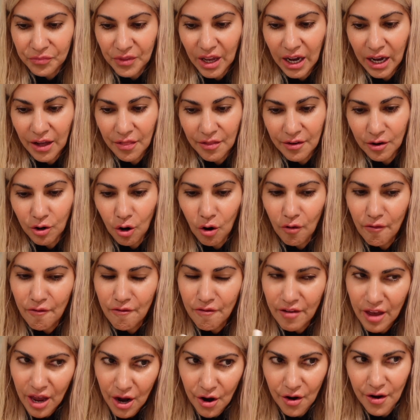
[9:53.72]
and they're all
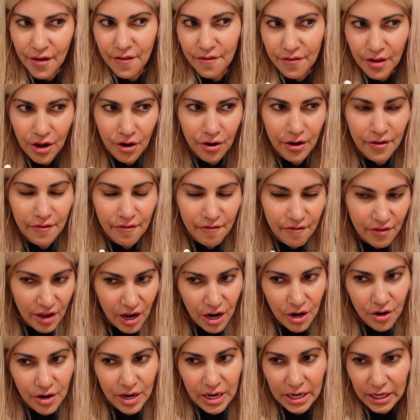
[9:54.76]
very, very,
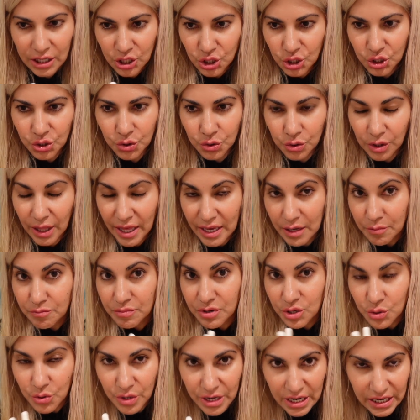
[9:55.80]
very into like
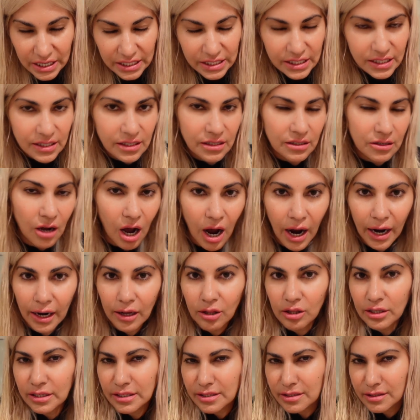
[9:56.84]
beauty and
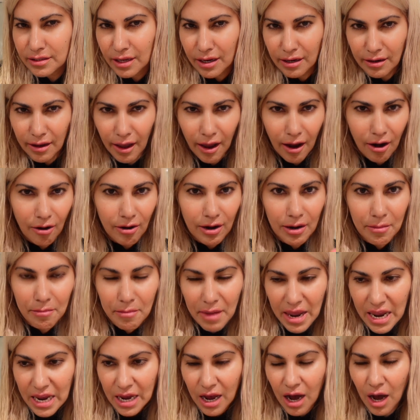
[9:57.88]
style and skincare and
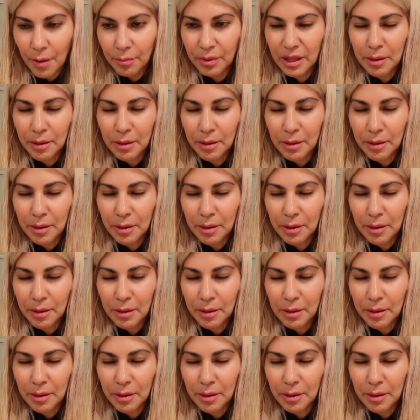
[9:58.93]
makeup.